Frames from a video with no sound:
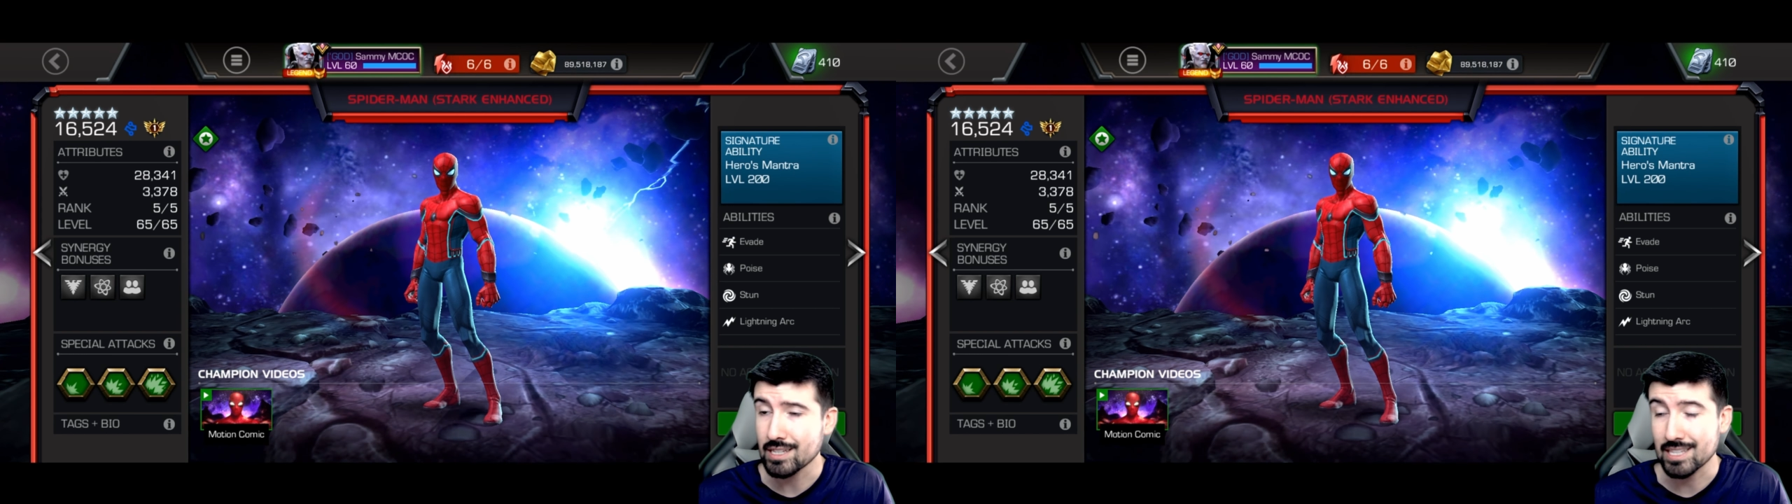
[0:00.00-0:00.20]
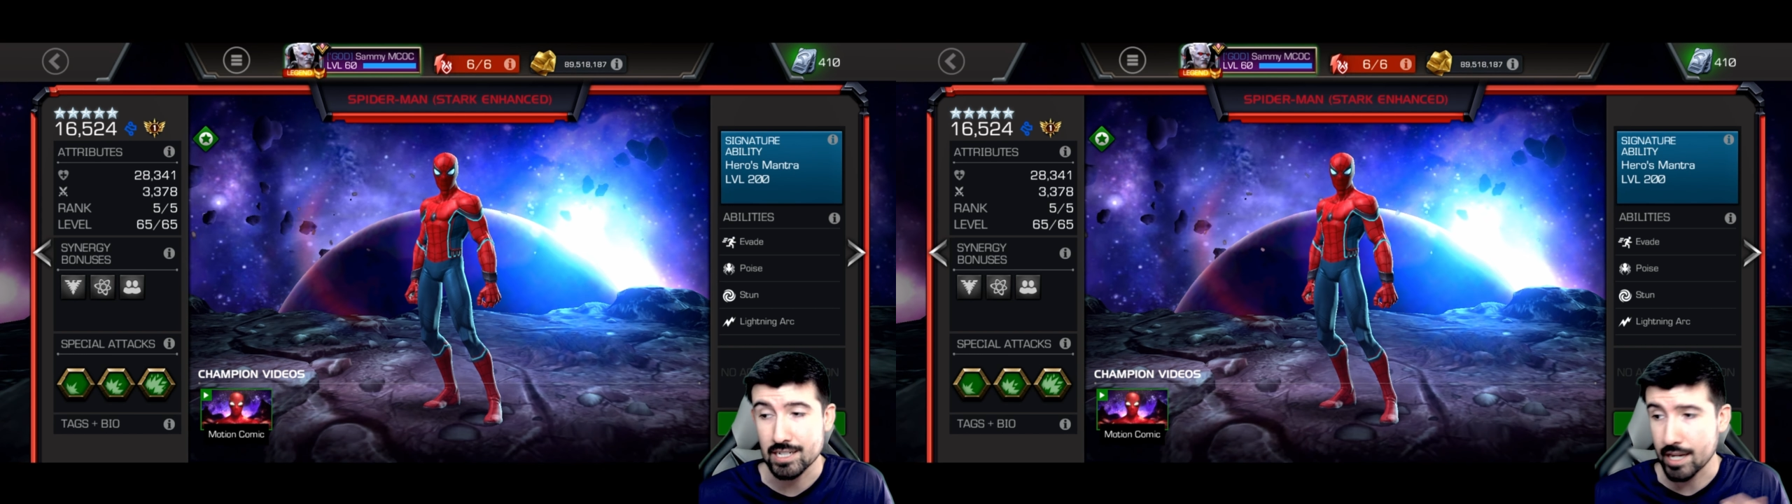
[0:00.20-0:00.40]

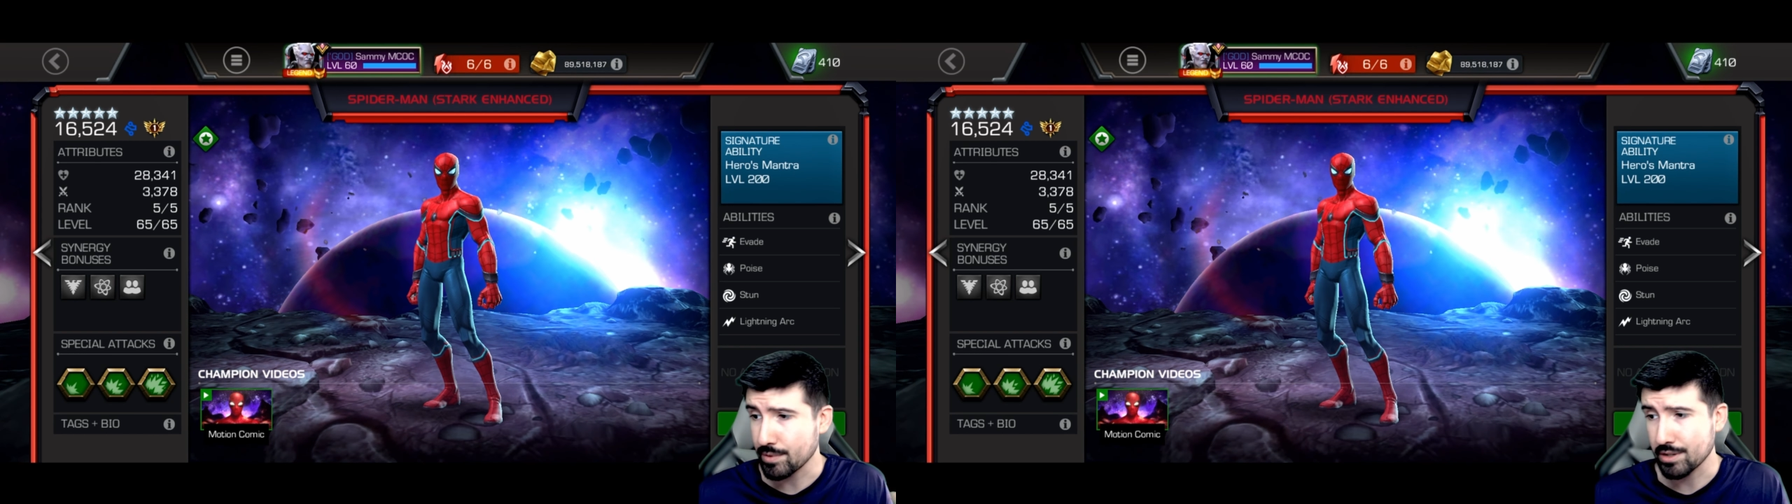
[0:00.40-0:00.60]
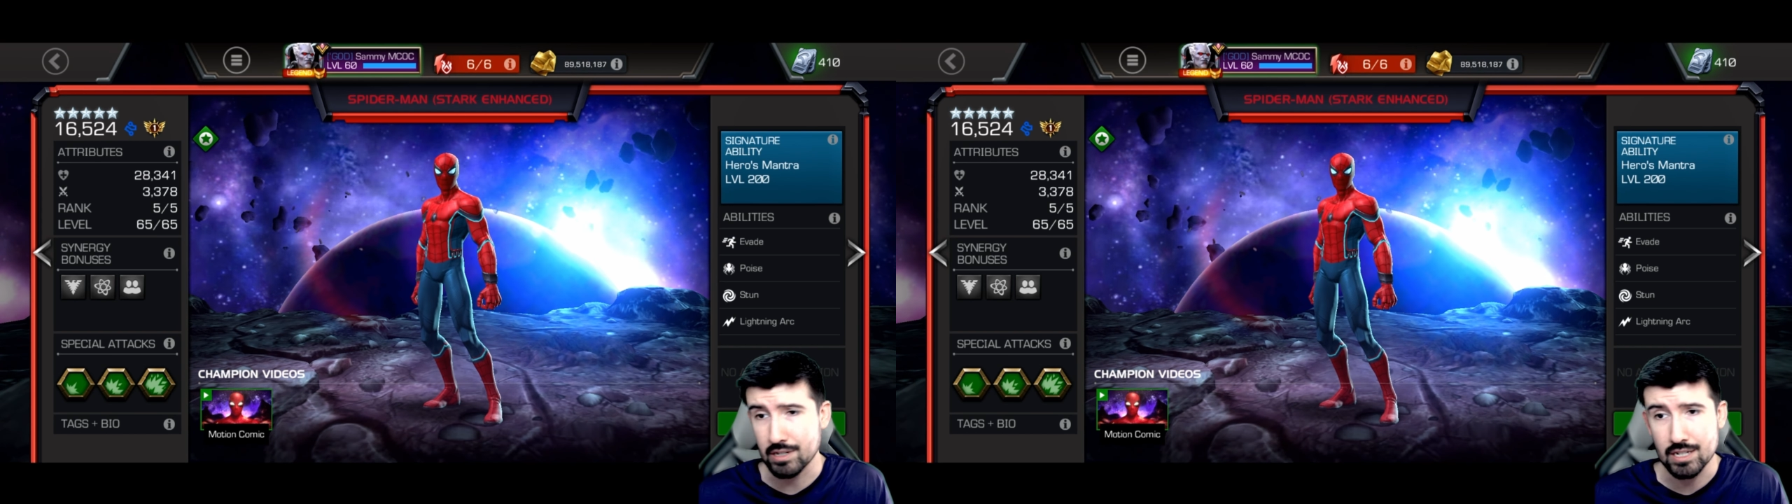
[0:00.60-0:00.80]
The
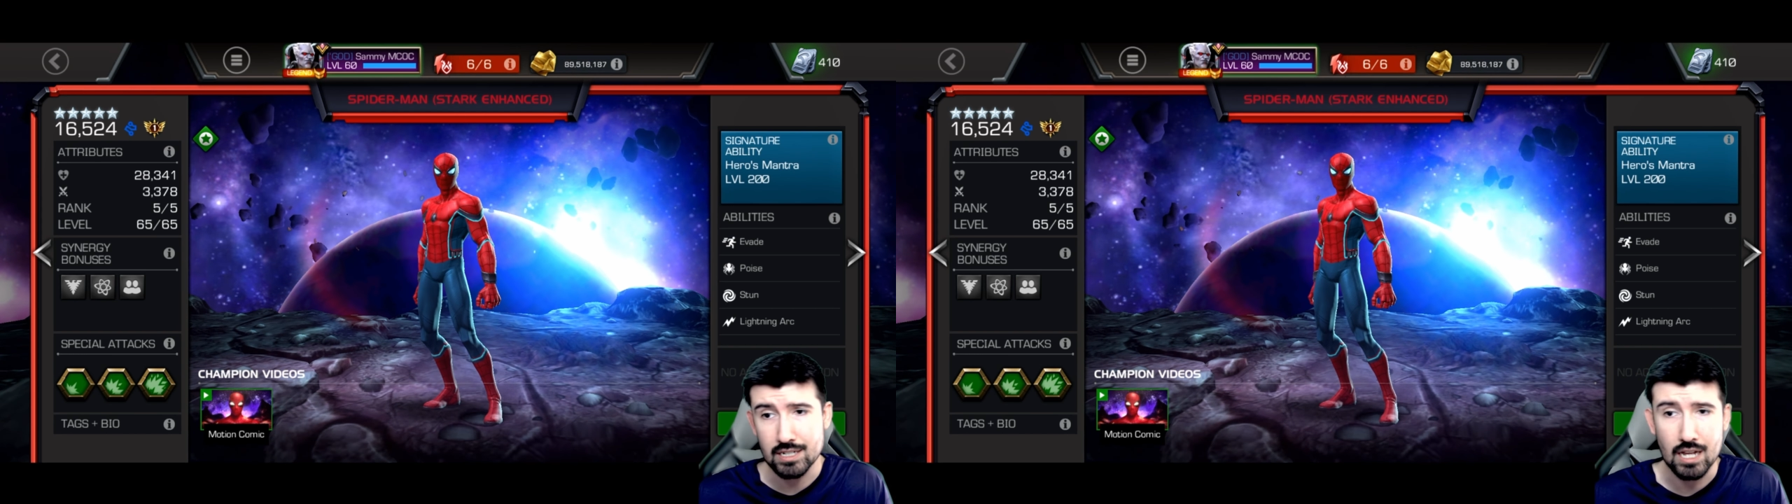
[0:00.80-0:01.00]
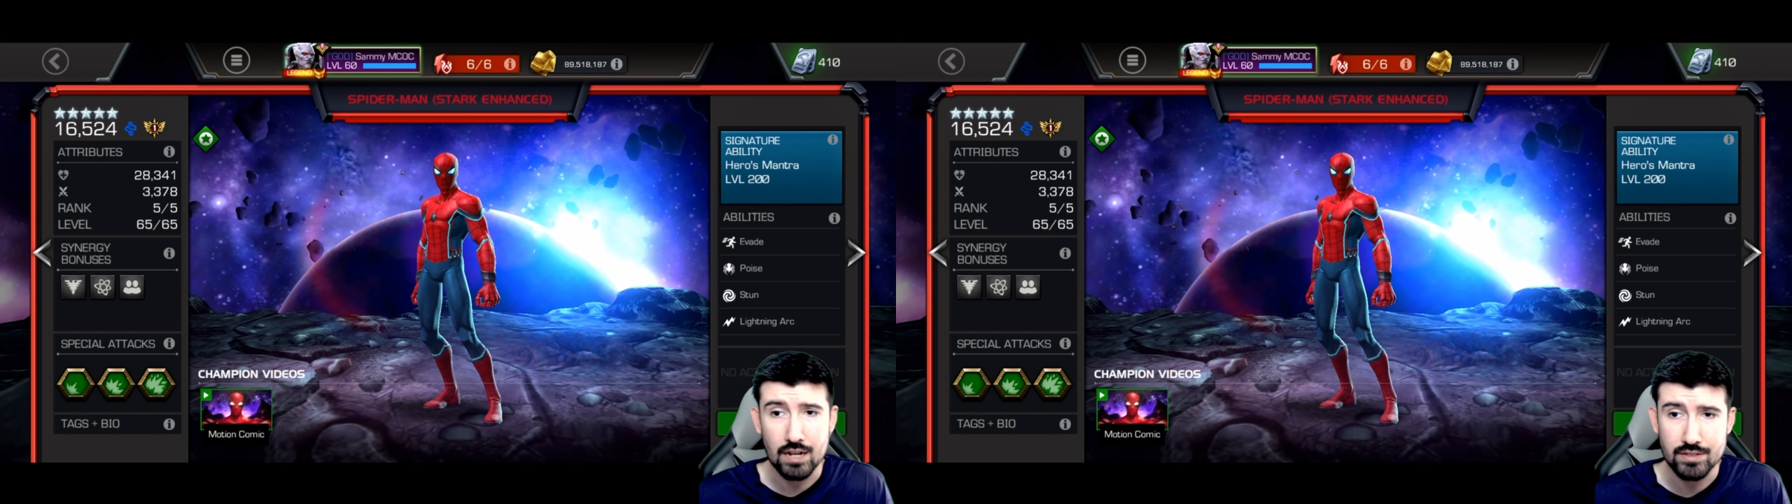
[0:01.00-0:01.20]
champion you're going to need
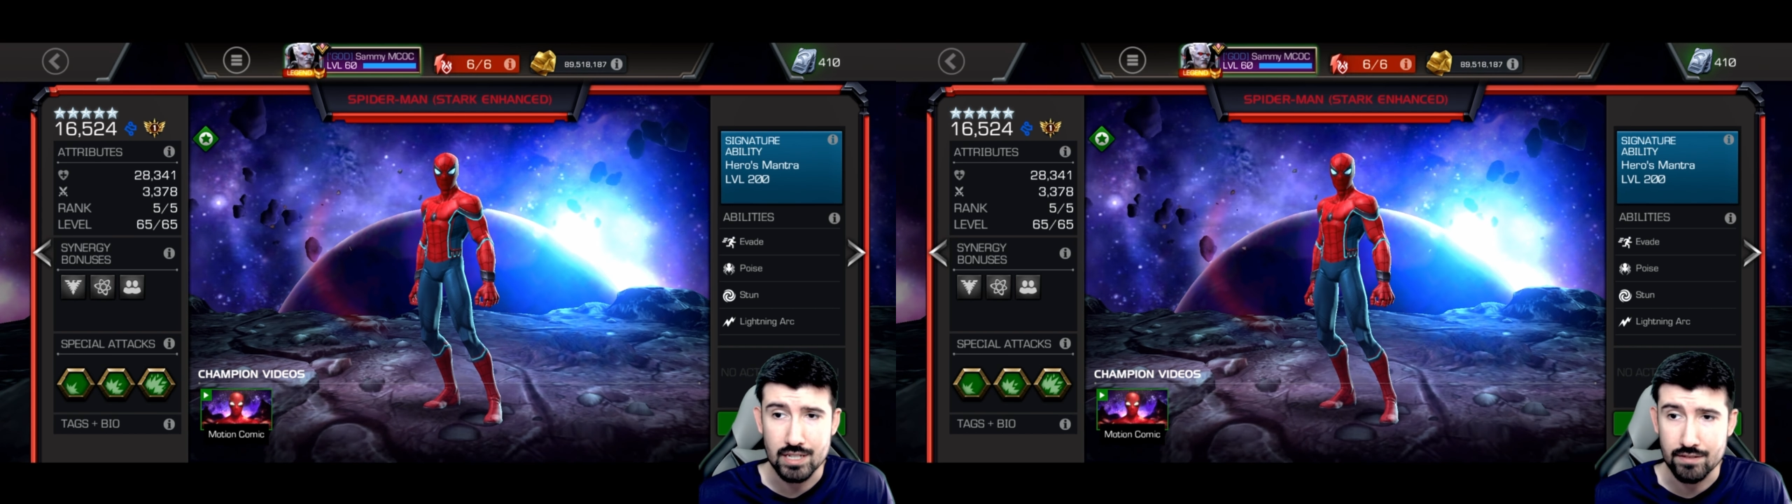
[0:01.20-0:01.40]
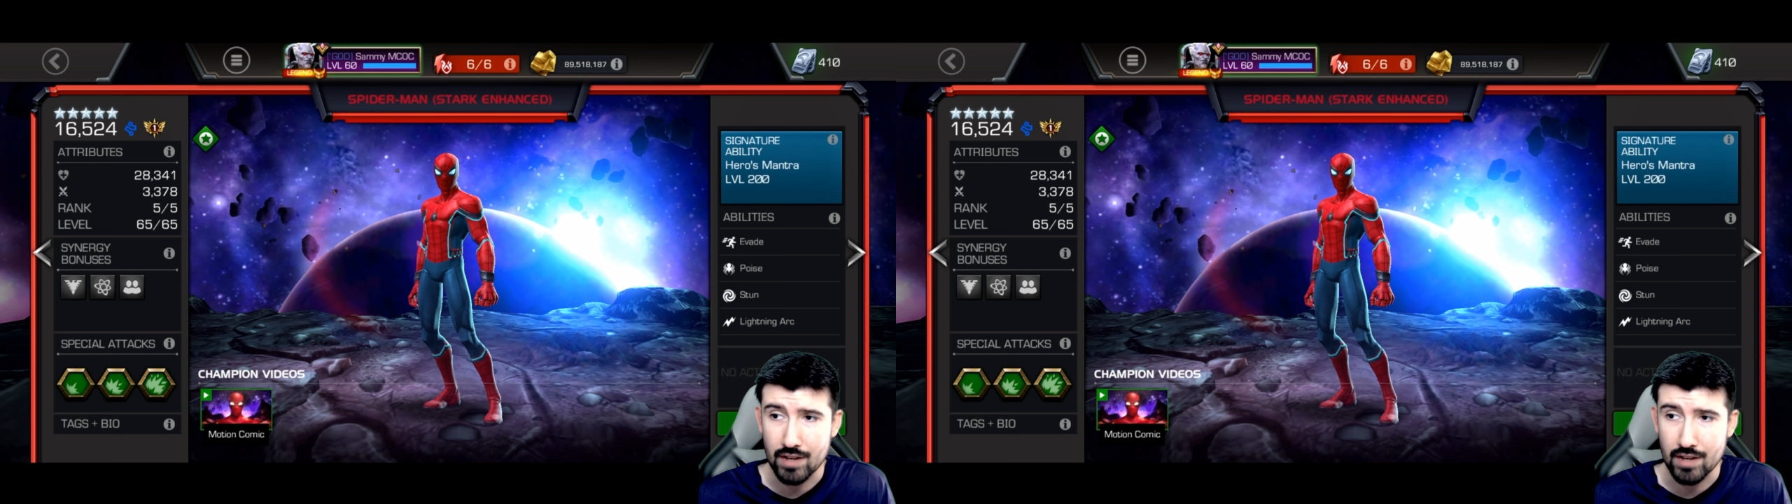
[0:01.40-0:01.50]
is obviously a